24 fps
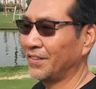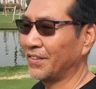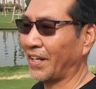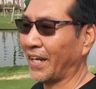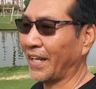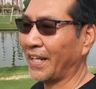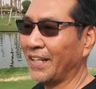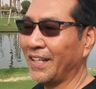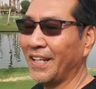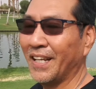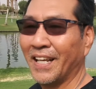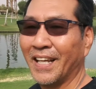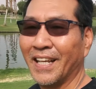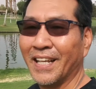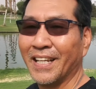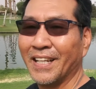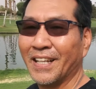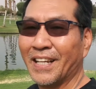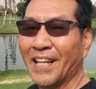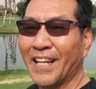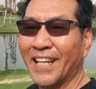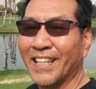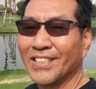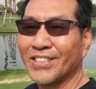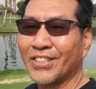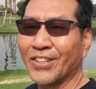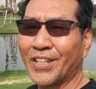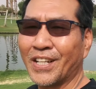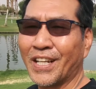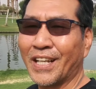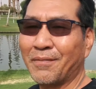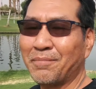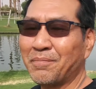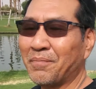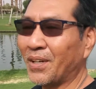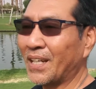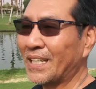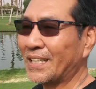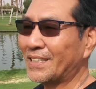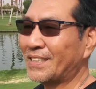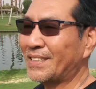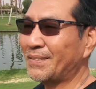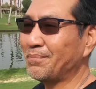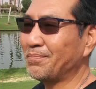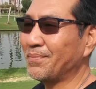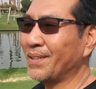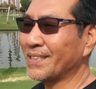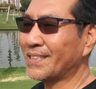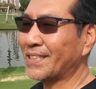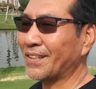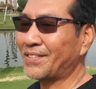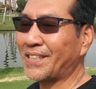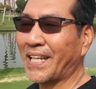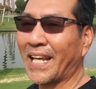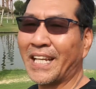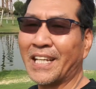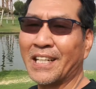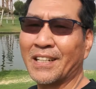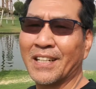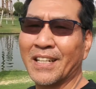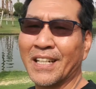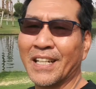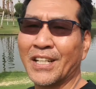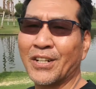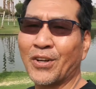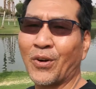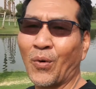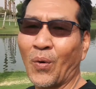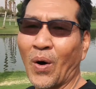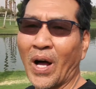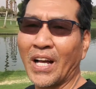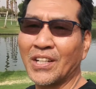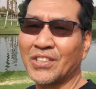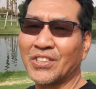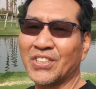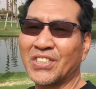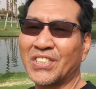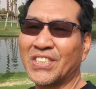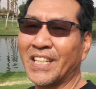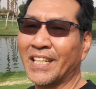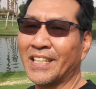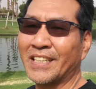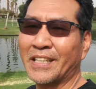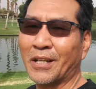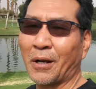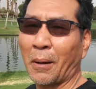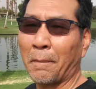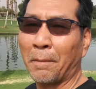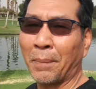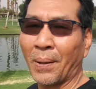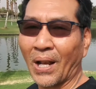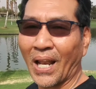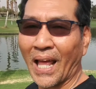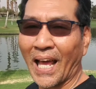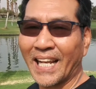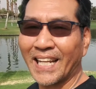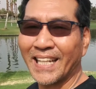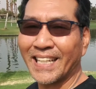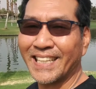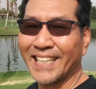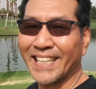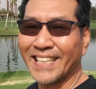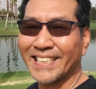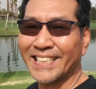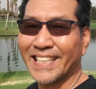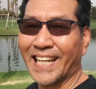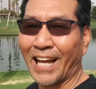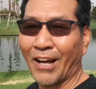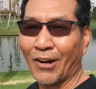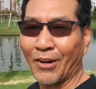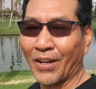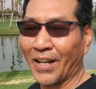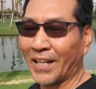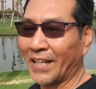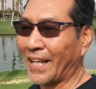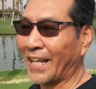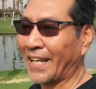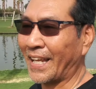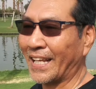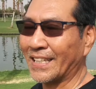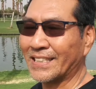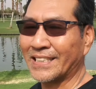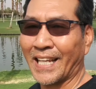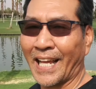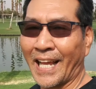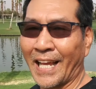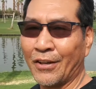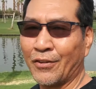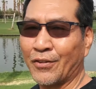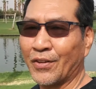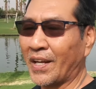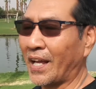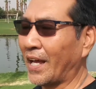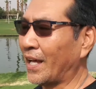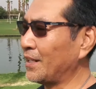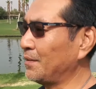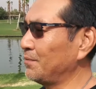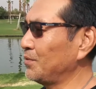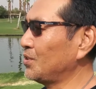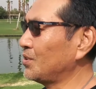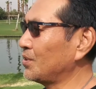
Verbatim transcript: right? So it must, must have taken a little while just sitting there planning things out and then gets angry at him.